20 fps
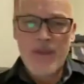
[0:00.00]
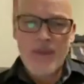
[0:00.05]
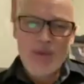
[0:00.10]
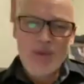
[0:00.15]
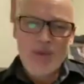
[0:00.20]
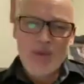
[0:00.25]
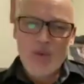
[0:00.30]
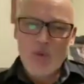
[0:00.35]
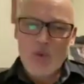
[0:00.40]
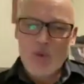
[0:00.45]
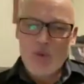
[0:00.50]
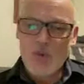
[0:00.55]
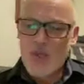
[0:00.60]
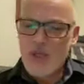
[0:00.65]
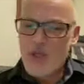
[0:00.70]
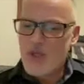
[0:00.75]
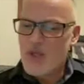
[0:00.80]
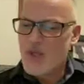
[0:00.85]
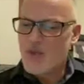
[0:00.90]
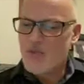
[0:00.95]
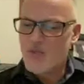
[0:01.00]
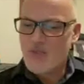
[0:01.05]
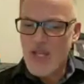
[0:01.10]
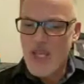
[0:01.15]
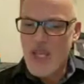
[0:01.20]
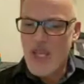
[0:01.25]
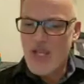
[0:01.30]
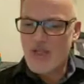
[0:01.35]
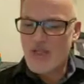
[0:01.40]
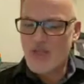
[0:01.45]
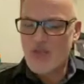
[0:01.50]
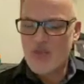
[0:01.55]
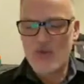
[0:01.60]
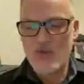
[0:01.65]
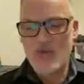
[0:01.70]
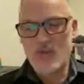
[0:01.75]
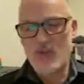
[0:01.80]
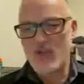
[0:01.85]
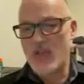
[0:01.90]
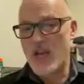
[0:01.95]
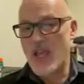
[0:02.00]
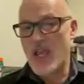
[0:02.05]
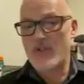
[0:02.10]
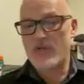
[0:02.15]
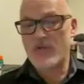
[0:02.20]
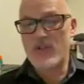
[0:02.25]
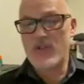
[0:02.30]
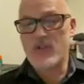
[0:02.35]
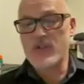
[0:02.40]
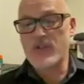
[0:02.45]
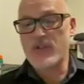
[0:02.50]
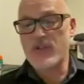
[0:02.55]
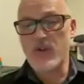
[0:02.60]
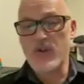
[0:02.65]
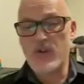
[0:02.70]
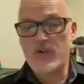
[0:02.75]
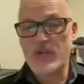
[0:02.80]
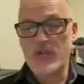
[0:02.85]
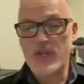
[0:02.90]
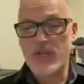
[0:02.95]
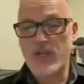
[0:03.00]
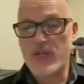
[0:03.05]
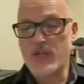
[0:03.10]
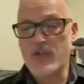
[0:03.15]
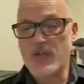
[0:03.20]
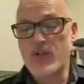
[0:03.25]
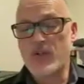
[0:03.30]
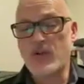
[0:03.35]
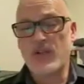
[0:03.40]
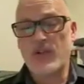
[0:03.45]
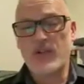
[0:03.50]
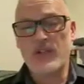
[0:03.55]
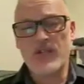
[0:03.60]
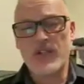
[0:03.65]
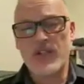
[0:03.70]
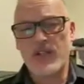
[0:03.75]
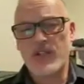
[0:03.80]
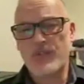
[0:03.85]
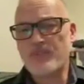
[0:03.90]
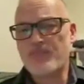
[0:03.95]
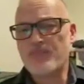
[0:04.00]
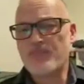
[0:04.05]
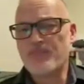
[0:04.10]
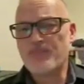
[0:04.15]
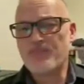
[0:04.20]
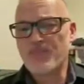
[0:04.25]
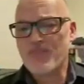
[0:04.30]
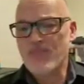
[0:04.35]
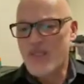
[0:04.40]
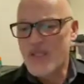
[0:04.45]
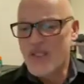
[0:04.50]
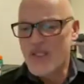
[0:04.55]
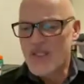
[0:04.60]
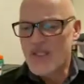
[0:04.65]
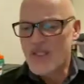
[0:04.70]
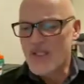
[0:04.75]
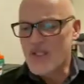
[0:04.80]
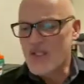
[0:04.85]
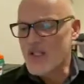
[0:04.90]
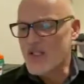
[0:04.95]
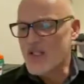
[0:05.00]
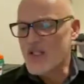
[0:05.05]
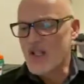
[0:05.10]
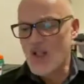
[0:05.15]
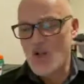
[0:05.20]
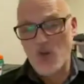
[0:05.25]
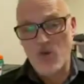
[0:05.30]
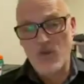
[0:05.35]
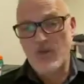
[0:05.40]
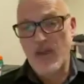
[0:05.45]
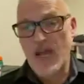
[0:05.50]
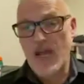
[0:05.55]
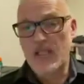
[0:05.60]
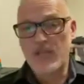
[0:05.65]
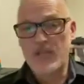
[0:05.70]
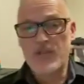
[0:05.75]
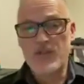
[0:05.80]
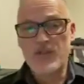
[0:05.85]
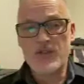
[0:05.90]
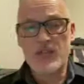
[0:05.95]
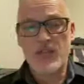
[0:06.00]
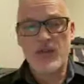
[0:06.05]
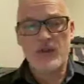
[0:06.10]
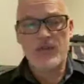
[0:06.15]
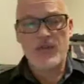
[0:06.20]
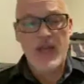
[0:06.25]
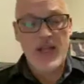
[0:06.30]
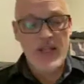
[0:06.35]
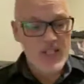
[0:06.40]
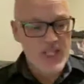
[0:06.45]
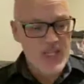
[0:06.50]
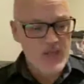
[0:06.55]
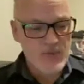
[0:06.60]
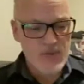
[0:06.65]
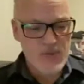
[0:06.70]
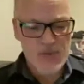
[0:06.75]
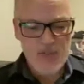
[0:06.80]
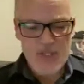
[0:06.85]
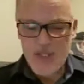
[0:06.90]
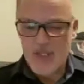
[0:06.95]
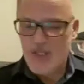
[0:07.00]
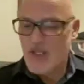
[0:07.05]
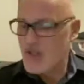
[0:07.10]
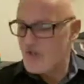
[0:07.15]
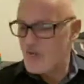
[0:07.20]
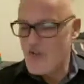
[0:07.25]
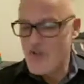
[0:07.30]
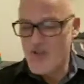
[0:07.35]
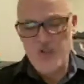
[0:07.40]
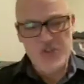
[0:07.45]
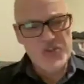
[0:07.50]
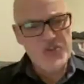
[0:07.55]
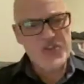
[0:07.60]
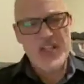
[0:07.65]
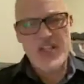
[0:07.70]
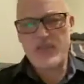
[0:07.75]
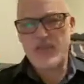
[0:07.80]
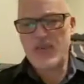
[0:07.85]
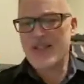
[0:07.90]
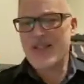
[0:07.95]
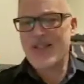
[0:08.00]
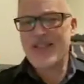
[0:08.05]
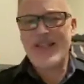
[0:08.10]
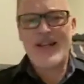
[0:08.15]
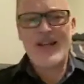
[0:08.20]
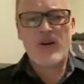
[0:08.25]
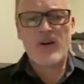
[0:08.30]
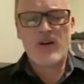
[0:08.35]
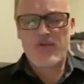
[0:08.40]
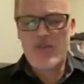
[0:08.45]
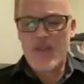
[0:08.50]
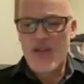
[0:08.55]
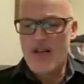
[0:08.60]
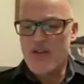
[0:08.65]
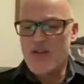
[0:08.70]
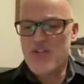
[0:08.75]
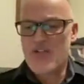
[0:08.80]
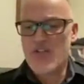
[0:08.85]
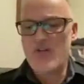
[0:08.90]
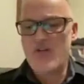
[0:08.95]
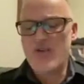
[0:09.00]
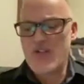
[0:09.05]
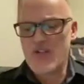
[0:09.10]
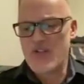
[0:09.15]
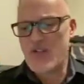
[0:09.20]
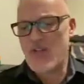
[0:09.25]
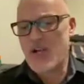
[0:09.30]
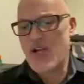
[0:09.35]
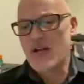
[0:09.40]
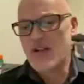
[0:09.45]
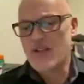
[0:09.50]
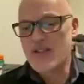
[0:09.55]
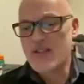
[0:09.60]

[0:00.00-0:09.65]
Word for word: where we began two, two and a half years ago, three years ago to develop our, our core values. And out of that came a, a vision statement, and then out of that has come a desire